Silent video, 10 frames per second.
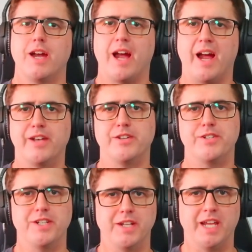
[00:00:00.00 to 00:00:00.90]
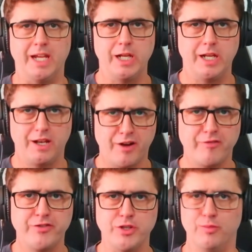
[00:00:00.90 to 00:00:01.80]
and he
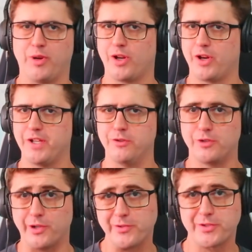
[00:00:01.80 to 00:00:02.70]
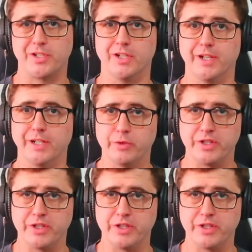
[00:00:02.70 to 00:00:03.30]
loved to ply you constantly with